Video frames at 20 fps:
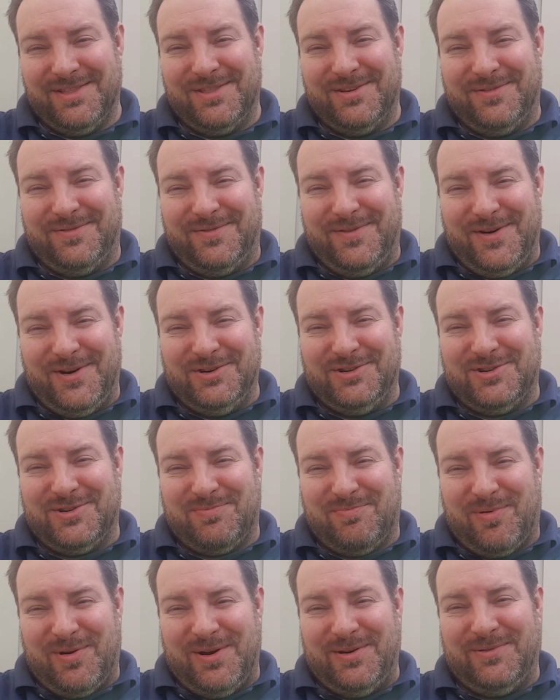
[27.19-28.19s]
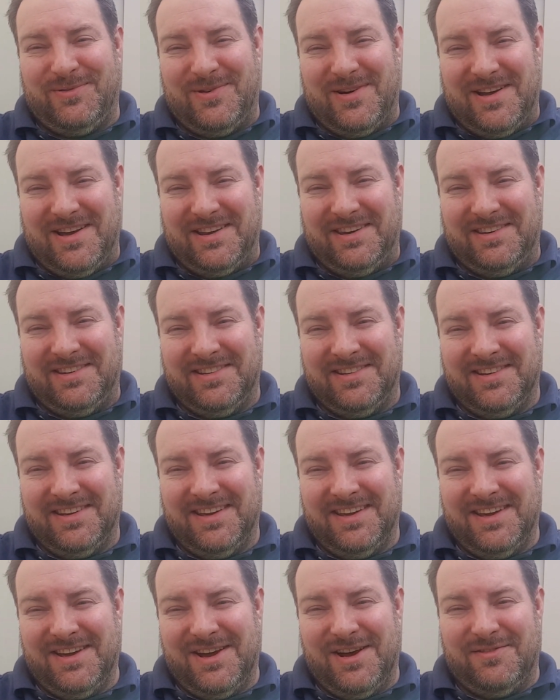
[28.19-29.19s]
The first print run
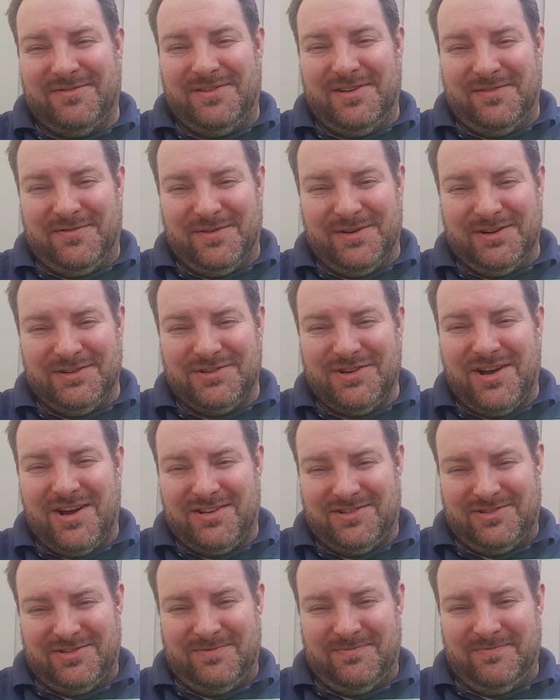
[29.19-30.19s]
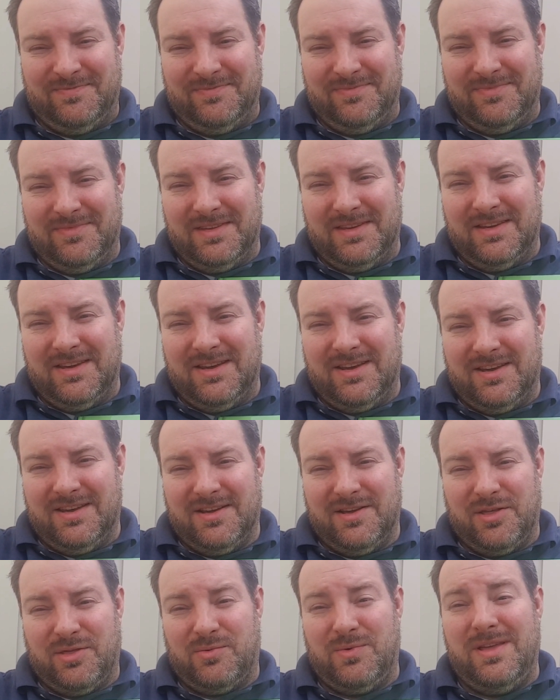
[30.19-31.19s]
of Different is Awesome
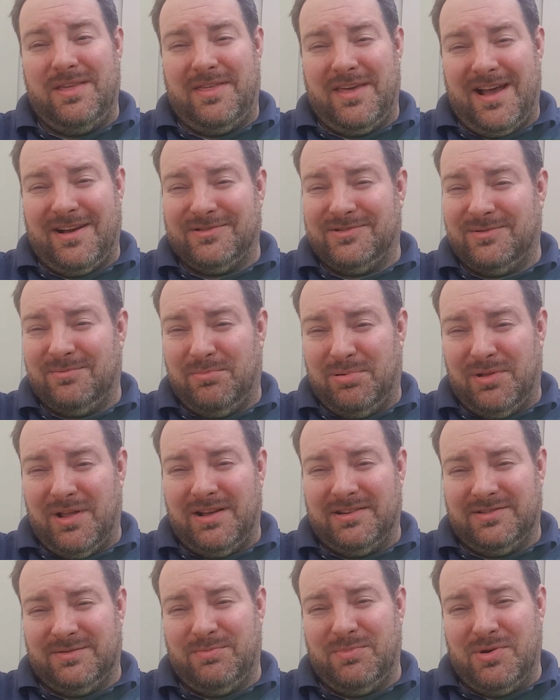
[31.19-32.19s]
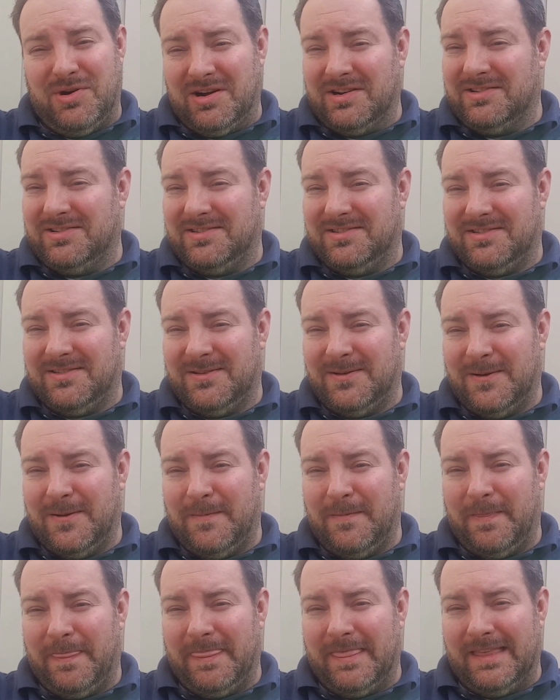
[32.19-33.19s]
3,000 plus books
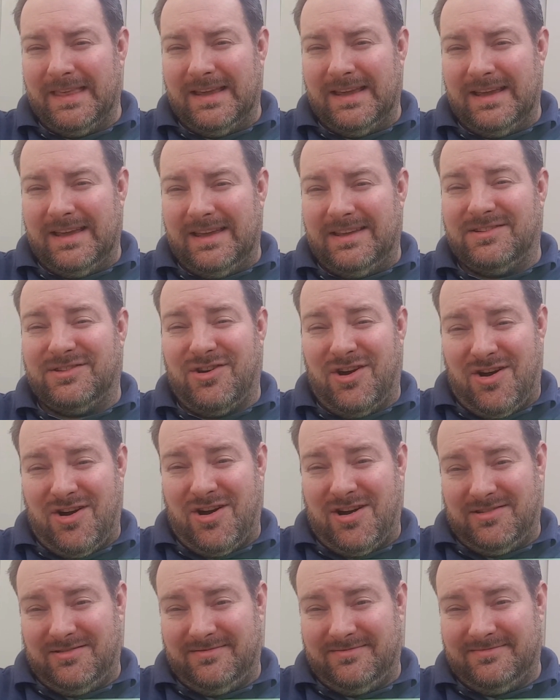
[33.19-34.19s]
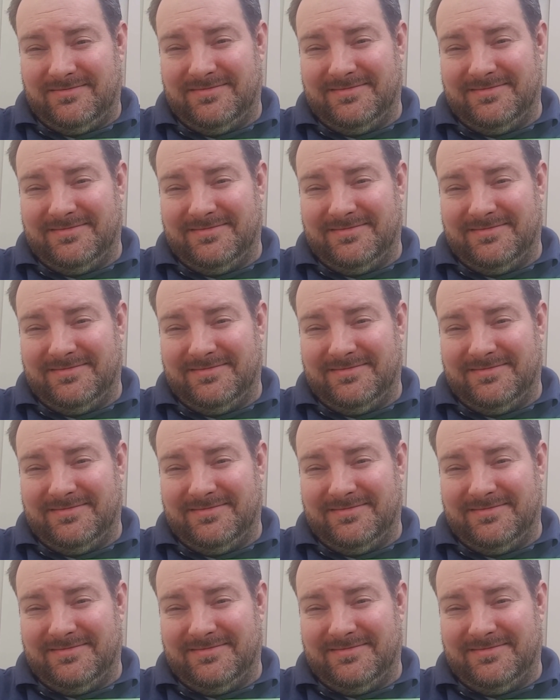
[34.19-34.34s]
is gone.